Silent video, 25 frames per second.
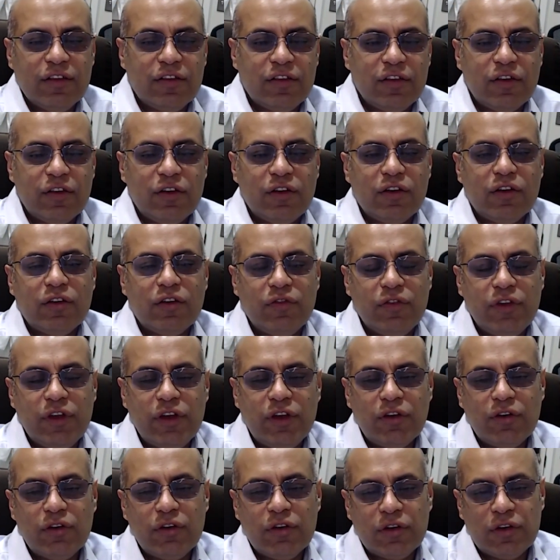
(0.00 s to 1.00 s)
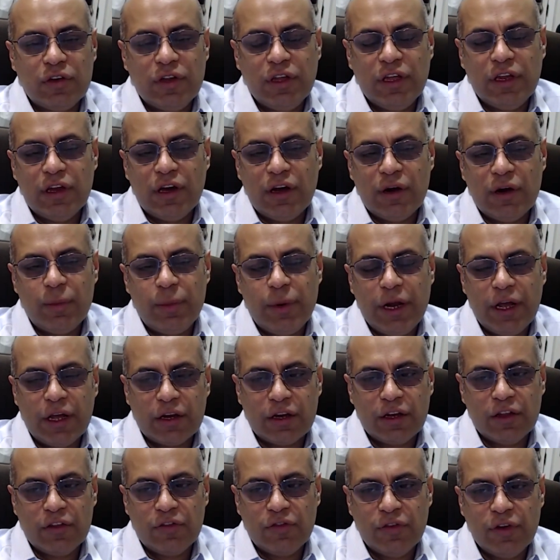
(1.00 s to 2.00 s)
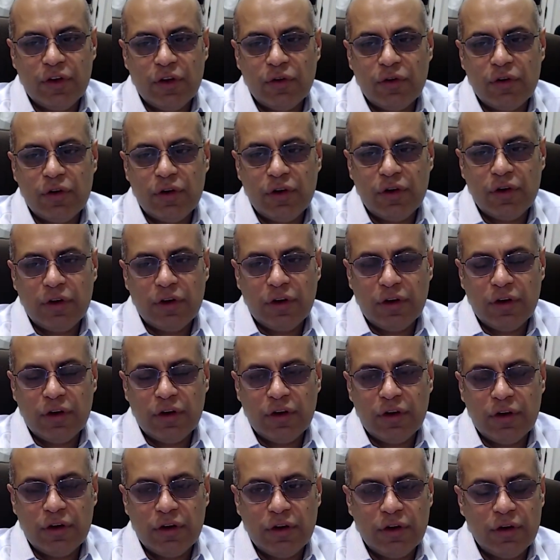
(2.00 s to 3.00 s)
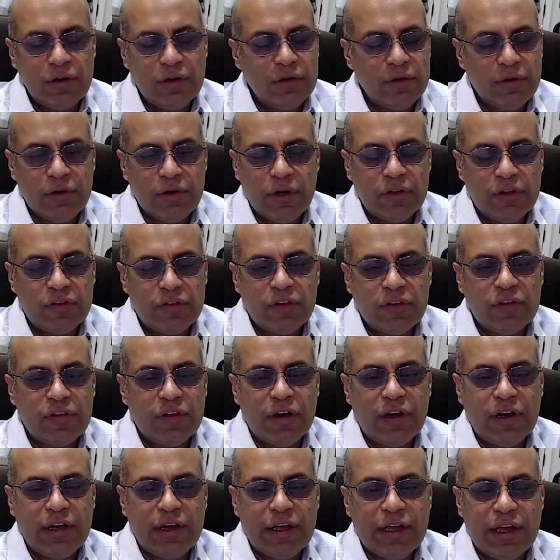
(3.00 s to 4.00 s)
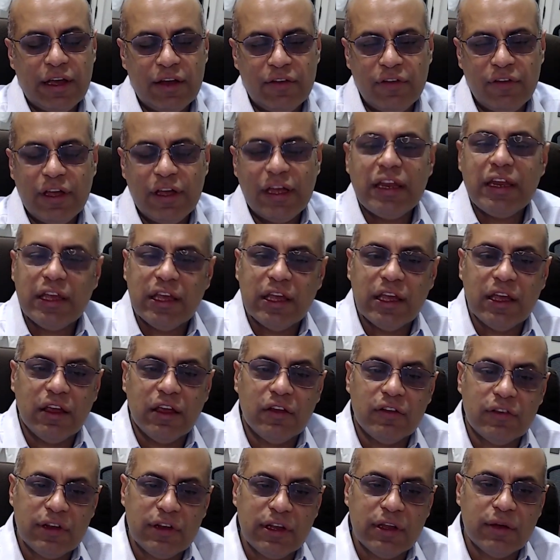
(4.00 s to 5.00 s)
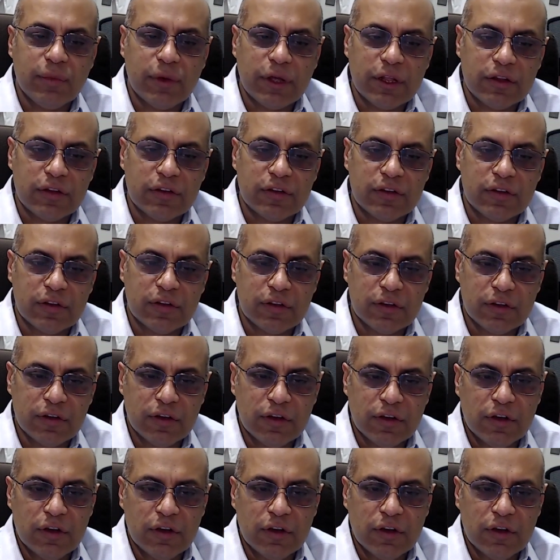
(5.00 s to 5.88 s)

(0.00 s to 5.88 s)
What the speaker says: So we don't, in our practice, we don't necessarily have any age limits.